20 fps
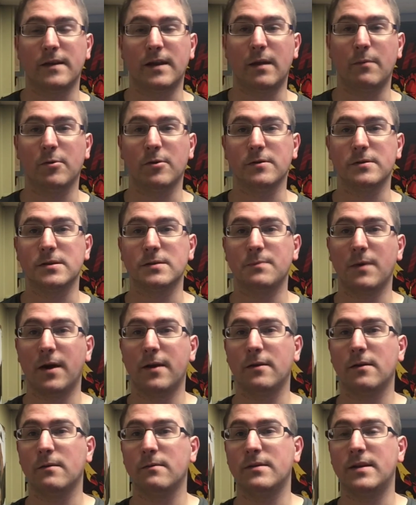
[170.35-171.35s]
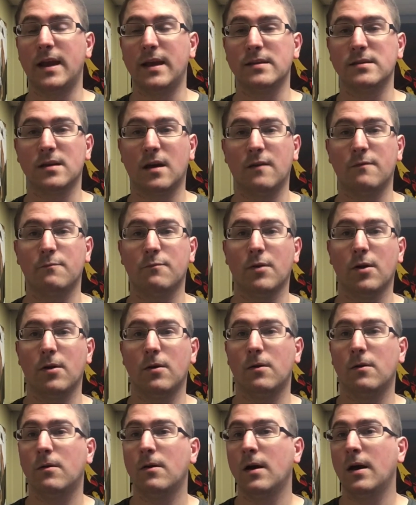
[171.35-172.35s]
Neighborhood Spider,
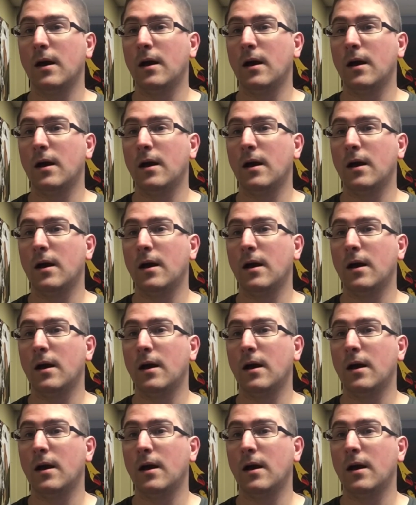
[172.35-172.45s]
DanceOffBro,